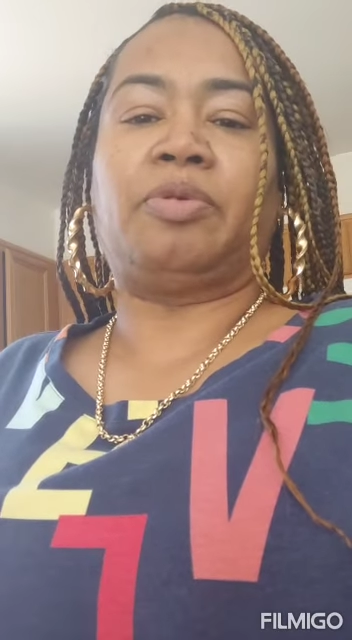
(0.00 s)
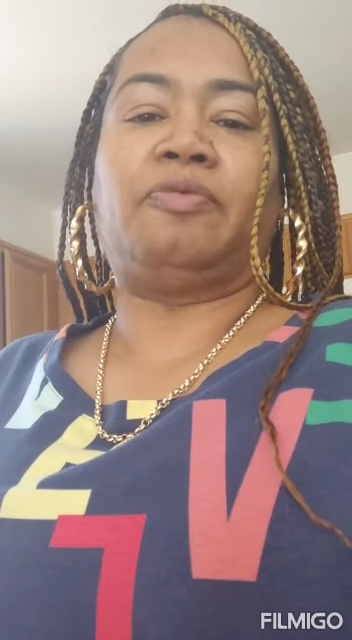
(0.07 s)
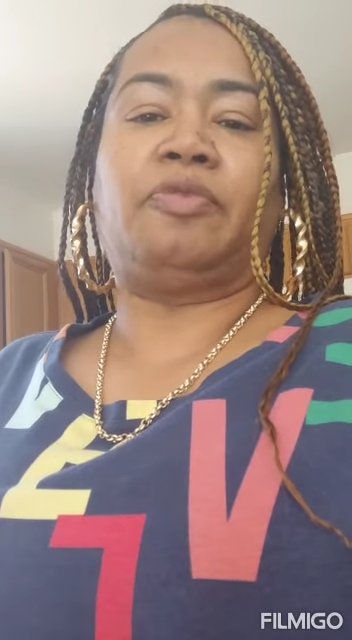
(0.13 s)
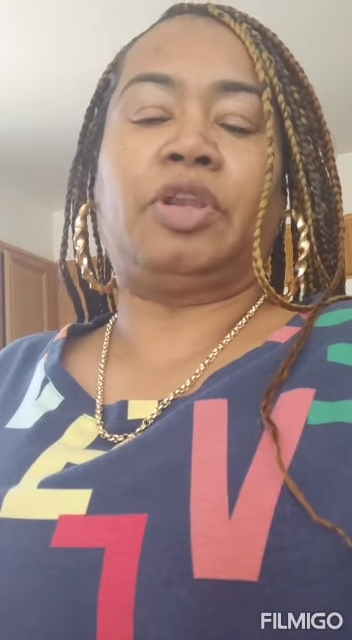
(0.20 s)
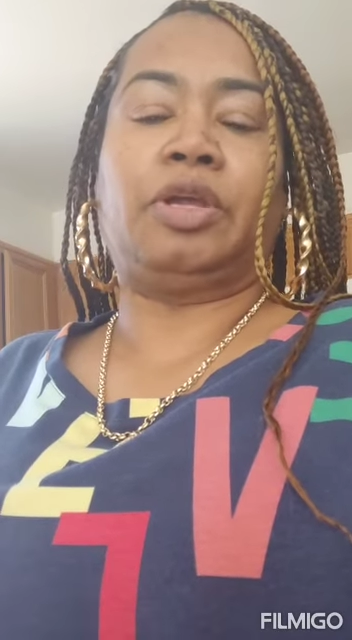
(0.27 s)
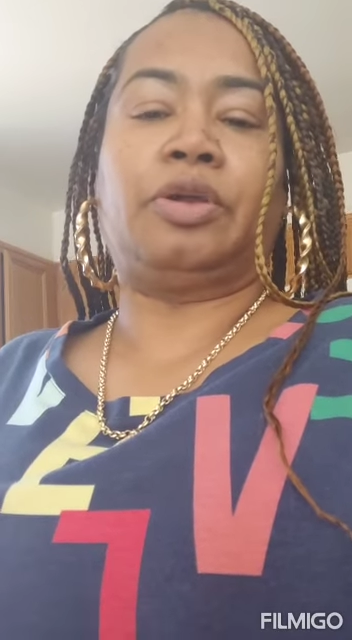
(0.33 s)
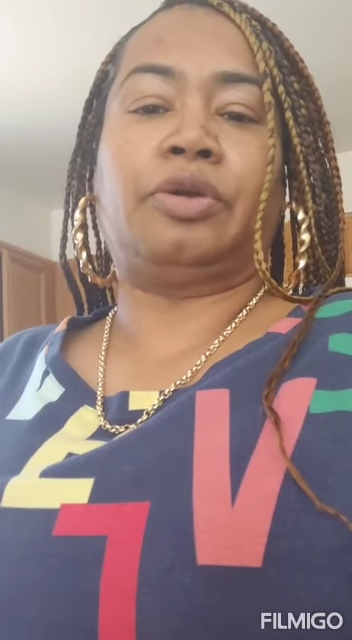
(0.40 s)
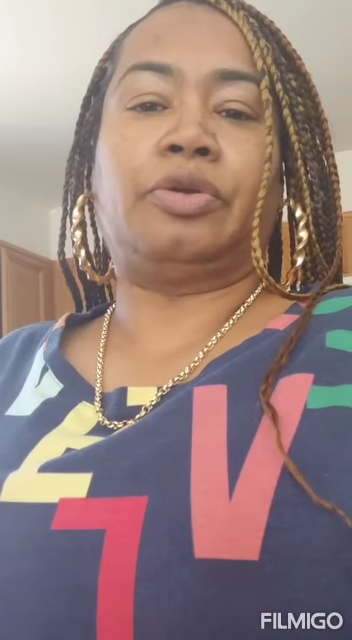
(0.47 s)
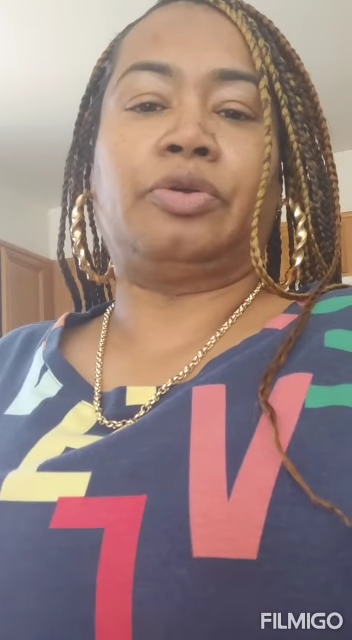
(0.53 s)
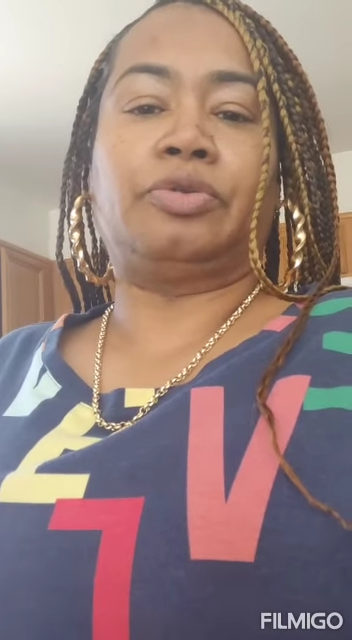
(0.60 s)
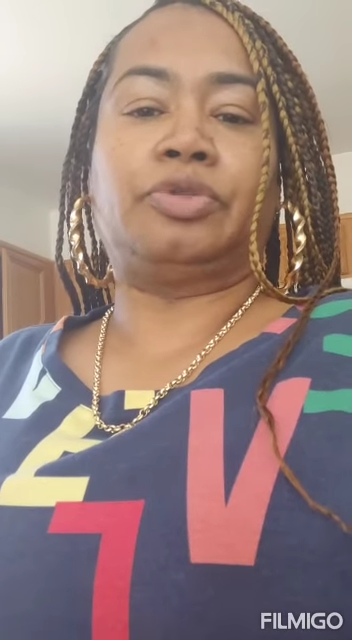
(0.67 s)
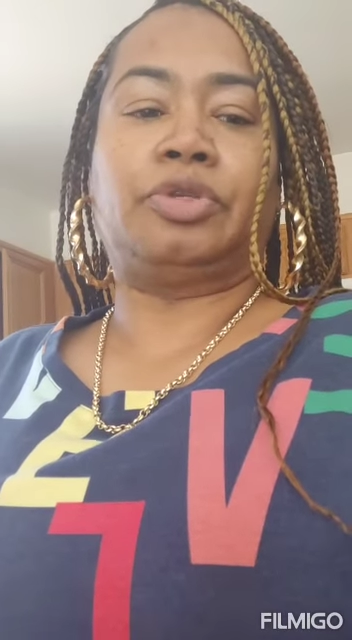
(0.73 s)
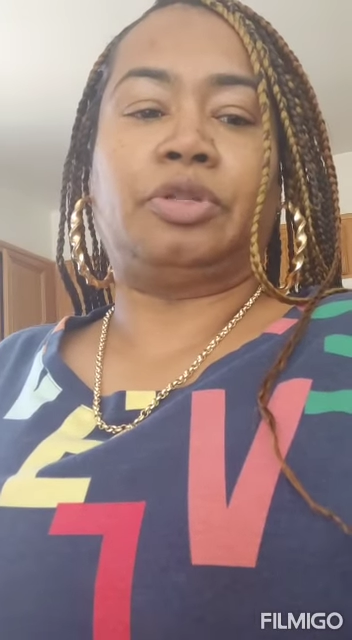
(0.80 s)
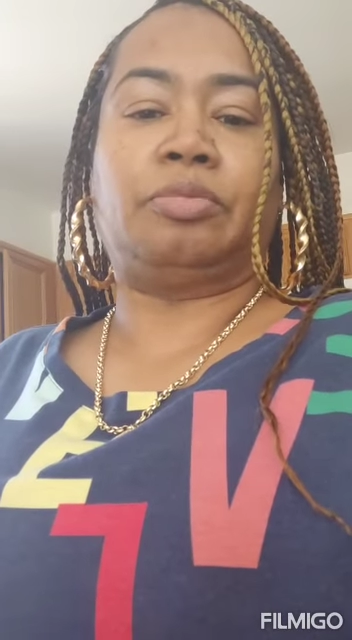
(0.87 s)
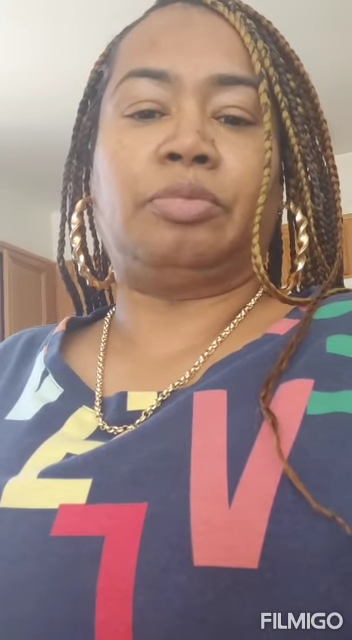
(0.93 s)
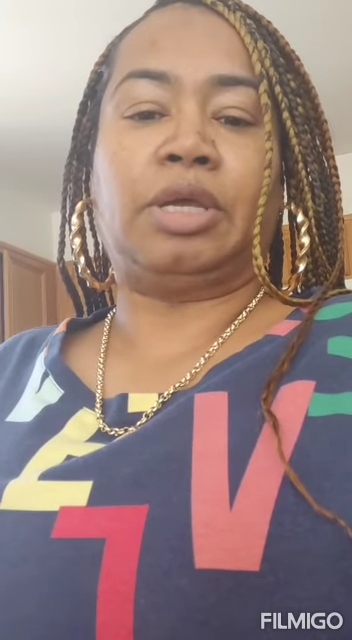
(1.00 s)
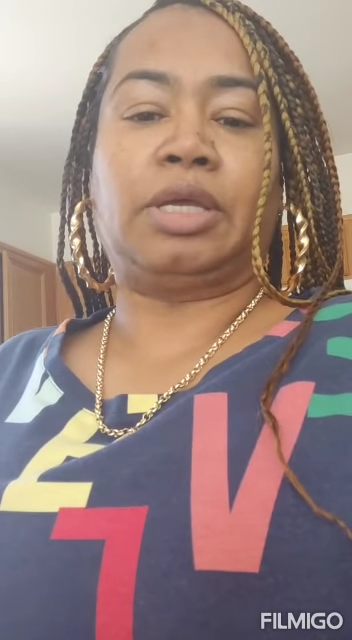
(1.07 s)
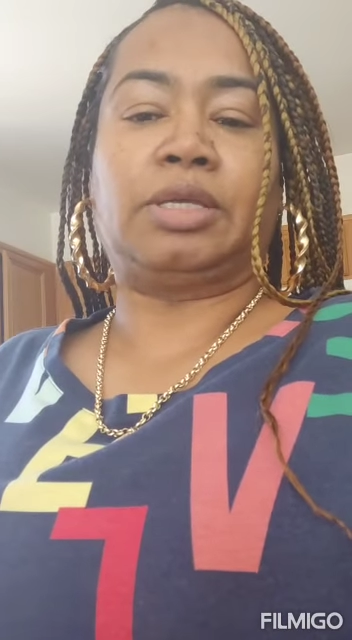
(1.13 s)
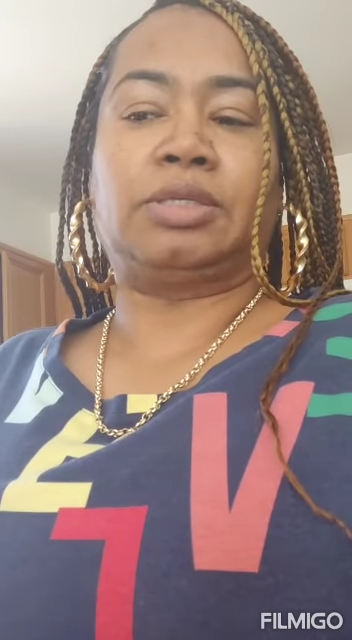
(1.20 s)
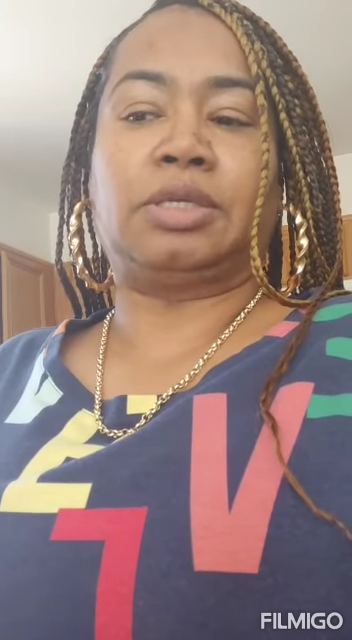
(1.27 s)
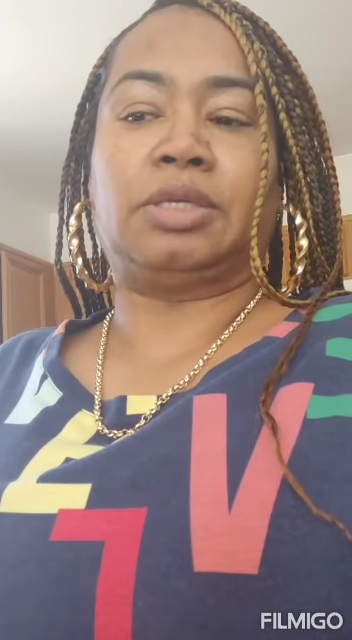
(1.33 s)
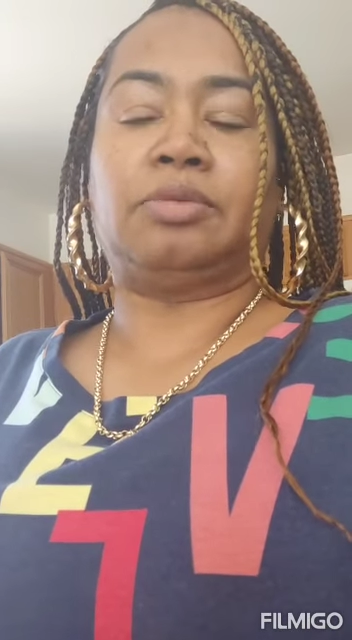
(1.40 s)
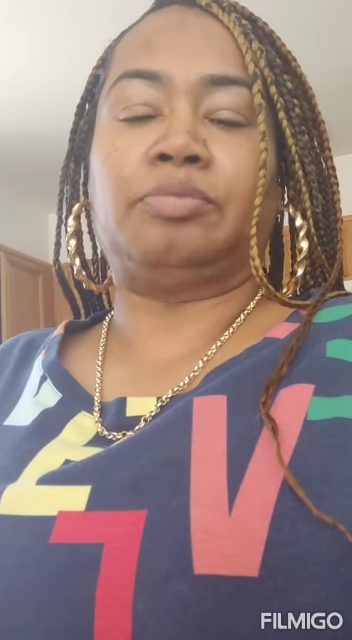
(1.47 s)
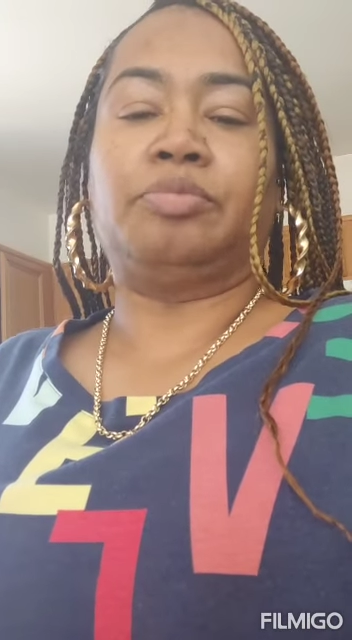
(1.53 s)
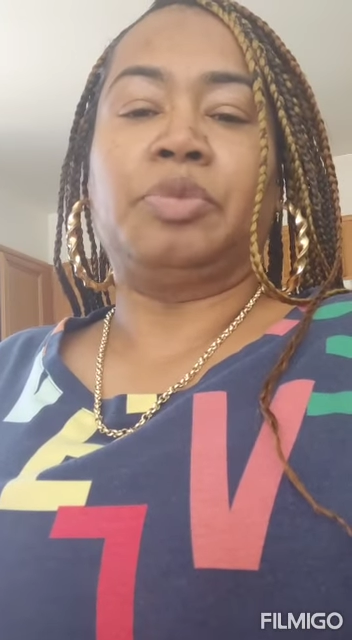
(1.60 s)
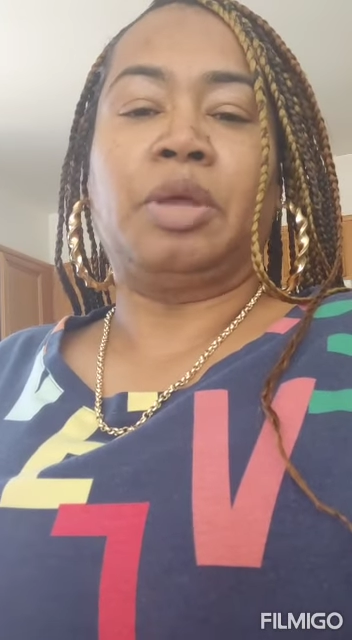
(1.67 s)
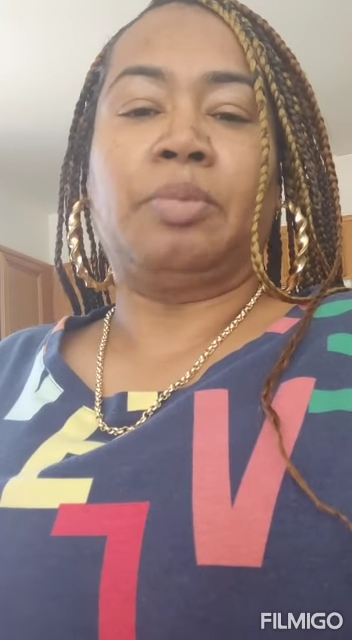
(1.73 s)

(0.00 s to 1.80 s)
and vinegar to the mix and